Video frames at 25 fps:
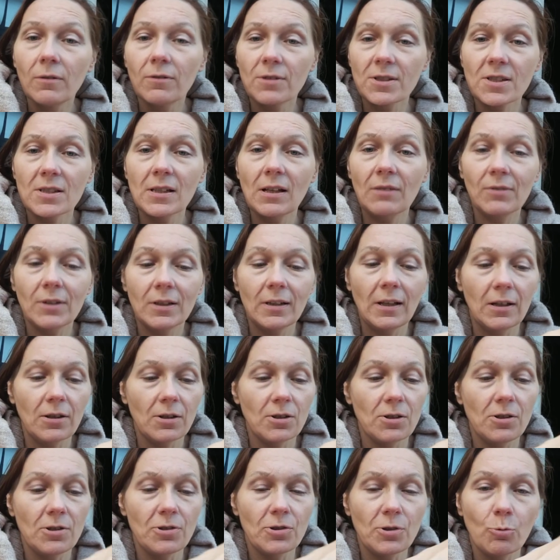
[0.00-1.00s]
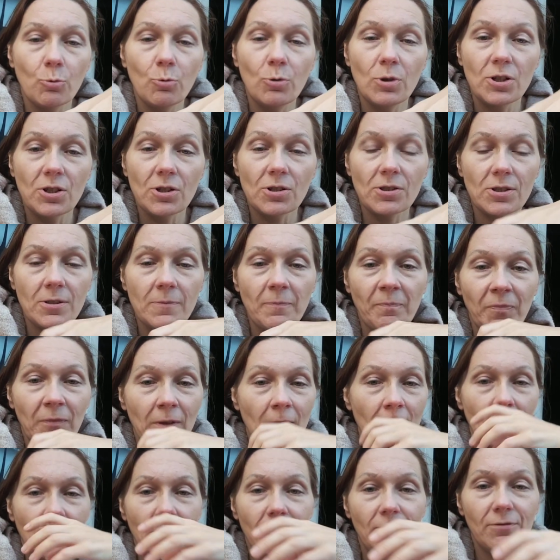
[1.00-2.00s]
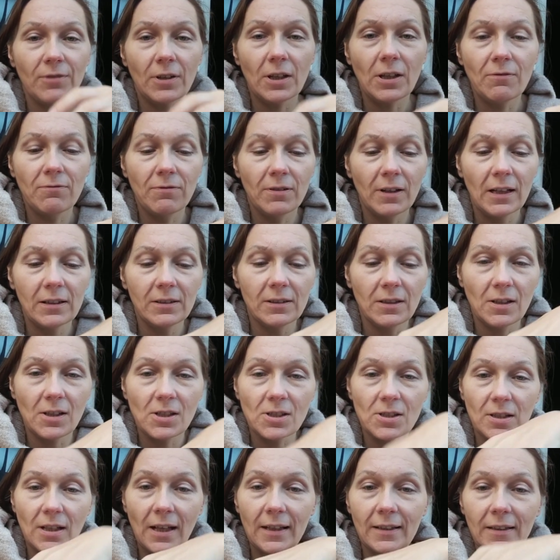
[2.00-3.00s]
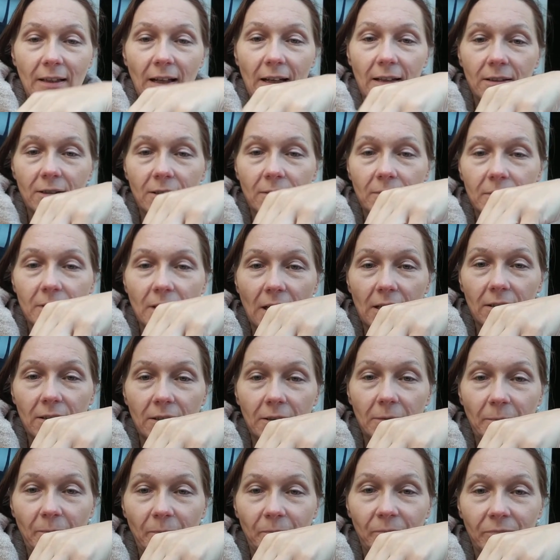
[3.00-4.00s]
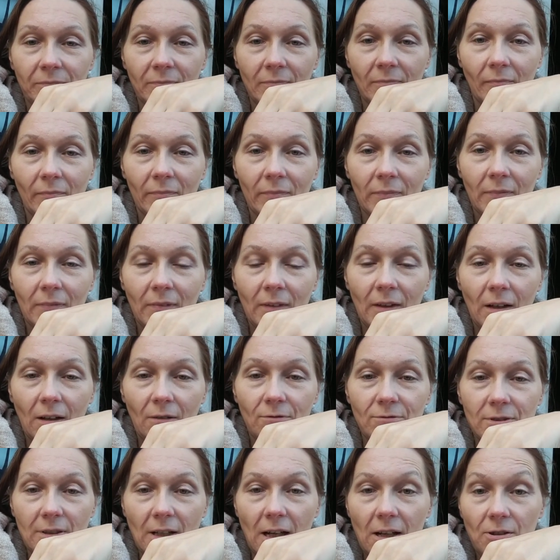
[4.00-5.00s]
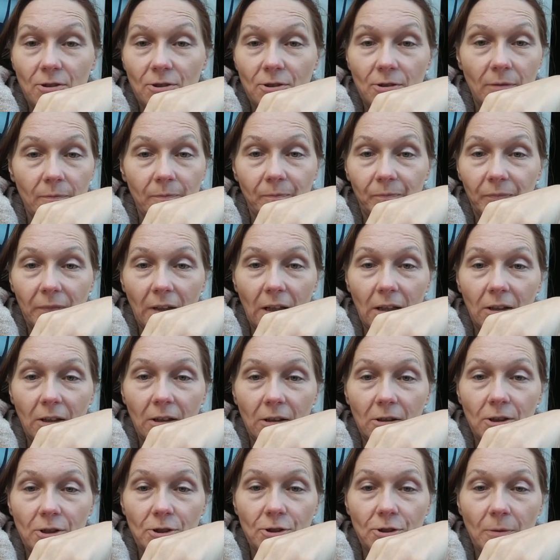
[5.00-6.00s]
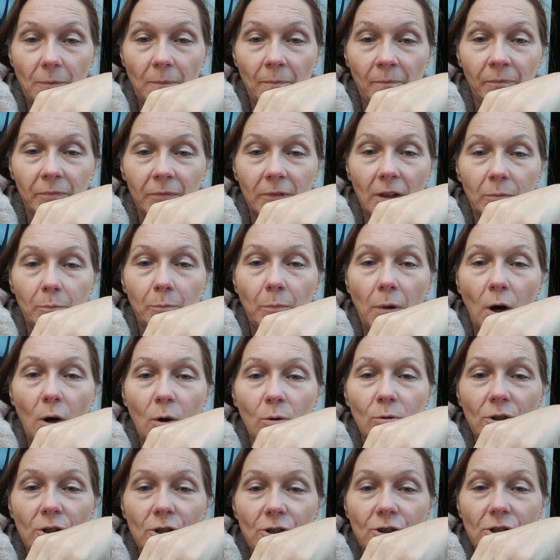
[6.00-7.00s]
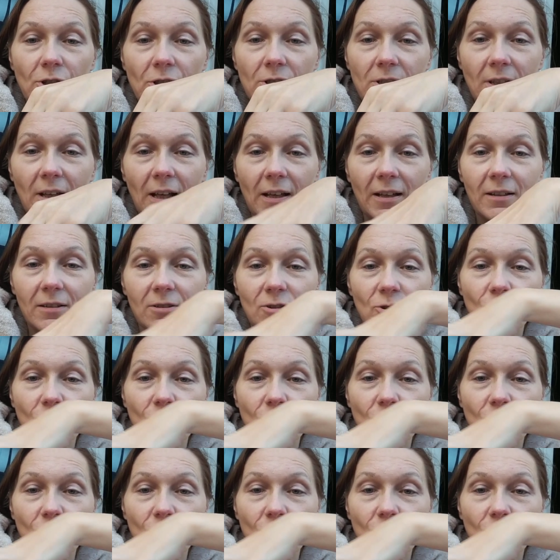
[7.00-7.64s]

Slavic languages, if Latin is like that, right? French, English, then Polish is like